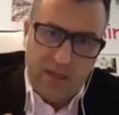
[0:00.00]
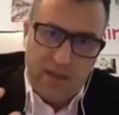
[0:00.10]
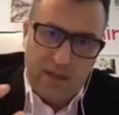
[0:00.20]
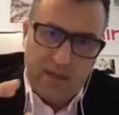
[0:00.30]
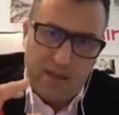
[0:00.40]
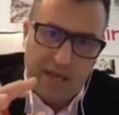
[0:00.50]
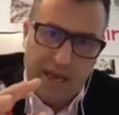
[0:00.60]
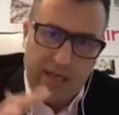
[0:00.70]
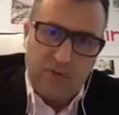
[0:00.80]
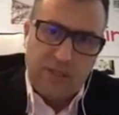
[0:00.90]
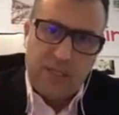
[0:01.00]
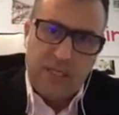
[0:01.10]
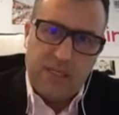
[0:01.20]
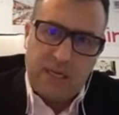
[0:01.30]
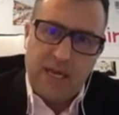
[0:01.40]
the HVAC and
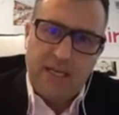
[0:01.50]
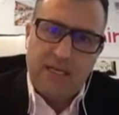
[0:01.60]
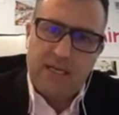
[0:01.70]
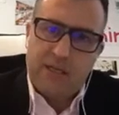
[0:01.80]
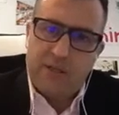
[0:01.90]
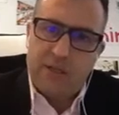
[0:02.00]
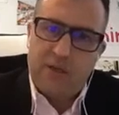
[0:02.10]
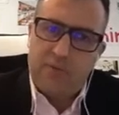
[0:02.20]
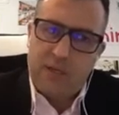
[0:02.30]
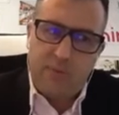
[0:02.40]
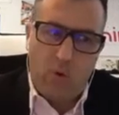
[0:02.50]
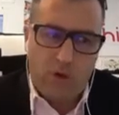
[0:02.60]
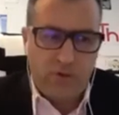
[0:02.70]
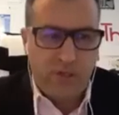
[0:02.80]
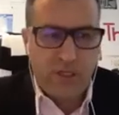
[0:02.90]
the lighting can consider to be more
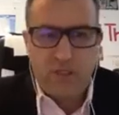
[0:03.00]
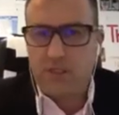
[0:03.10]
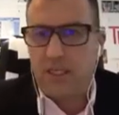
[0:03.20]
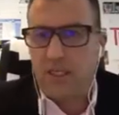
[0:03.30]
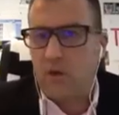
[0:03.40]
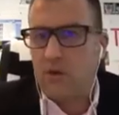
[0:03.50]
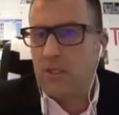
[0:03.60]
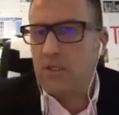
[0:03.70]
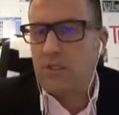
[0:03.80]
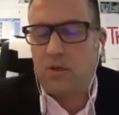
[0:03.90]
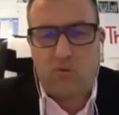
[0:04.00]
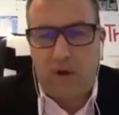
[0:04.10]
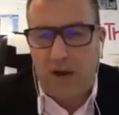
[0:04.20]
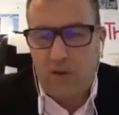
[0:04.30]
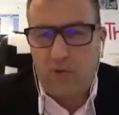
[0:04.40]
traditional technologies, are
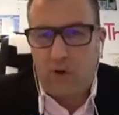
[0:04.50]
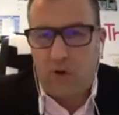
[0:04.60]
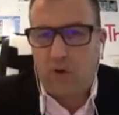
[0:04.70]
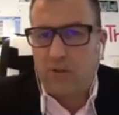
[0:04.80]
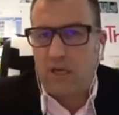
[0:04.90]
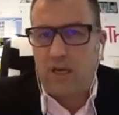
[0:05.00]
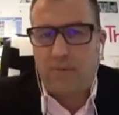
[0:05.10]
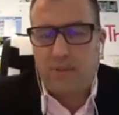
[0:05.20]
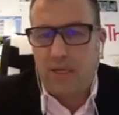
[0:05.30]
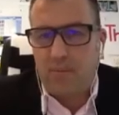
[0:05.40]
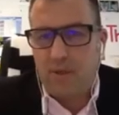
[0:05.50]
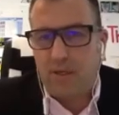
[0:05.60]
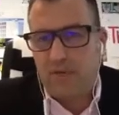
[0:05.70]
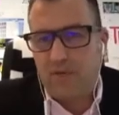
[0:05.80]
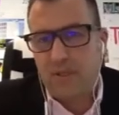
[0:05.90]
around for a long time, established
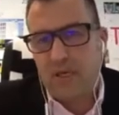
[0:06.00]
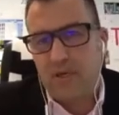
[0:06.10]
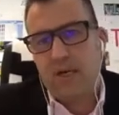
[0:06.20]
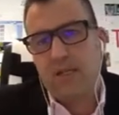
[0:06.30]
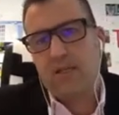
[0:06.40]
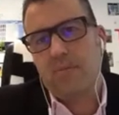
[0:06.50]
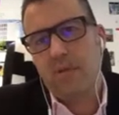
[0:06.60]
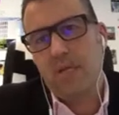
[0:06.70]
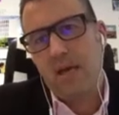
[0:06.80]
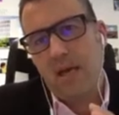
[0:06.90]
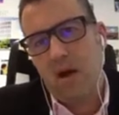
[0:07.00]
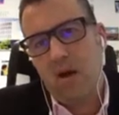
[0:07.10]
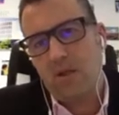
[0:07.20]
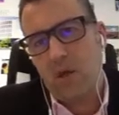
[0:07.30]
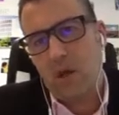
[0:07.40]
everything, right? The
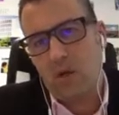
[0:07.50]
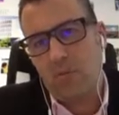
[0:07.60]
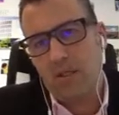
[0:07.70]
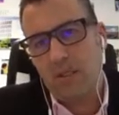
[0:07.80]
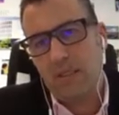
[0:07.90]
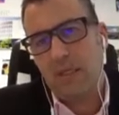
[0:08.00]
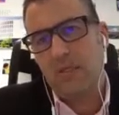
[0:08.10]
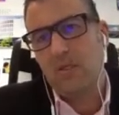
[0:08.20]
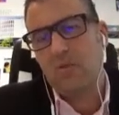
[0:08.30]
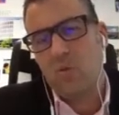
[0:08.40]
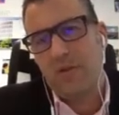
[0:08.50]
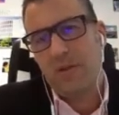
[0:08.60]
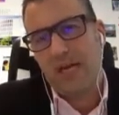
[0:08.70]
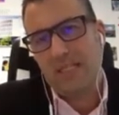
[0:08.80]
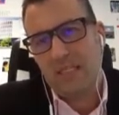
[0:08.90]
PARs, the occupancy sensors, well,
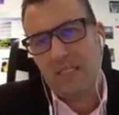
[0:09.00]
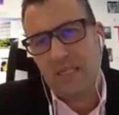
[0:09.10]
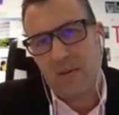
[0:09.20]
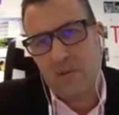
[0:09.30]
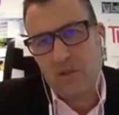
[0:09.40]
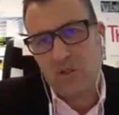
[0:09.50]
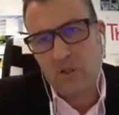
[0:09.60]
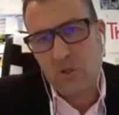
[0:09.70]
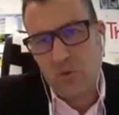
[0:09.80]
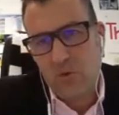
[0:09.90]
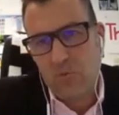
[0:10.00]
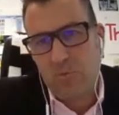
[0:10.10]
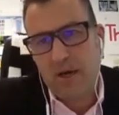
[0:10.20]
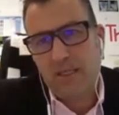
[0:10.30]
that's established too, but